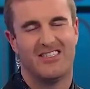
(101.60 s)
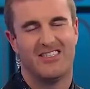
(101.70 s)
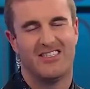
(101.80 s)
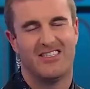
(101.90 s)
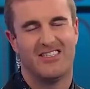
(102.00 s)

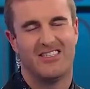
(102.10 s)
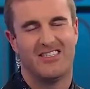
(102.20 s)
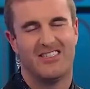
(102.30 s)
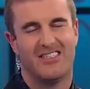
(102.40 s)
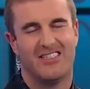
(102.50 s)

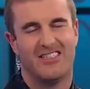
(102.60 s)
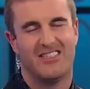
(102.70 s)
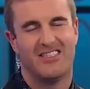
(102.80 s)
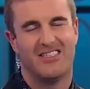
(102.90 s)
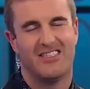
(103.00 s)

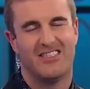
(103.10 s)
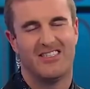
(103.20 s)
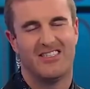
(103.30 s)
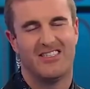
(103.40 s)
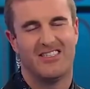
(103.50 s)

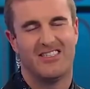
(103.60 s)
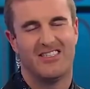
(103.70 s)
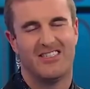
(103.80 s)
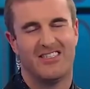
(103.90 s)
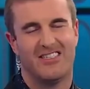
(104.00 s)

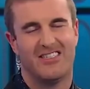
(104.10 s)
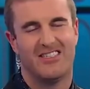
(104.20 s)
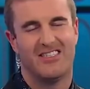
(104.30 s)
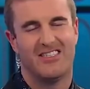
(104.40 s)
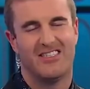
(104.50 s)

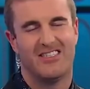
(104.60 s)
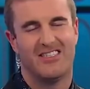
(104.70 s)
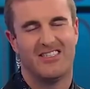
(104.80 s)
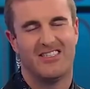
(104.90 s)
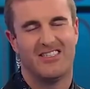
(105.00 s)

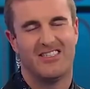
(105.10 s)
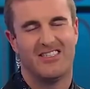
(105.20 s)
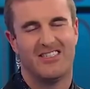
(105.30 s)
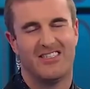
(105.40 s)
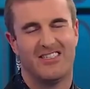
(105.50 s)

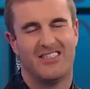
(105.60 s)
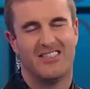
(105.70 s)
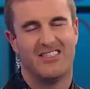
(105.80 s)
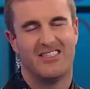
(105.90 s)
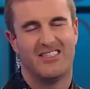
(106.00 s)

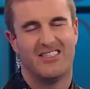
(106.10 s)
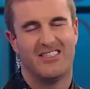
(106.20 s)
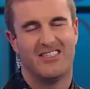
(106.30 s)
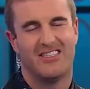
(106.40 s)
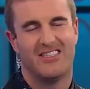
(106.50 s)

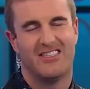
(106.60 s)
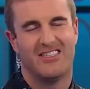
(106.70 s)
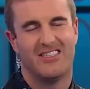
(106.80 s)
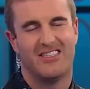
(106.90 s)
The person shown says nothing.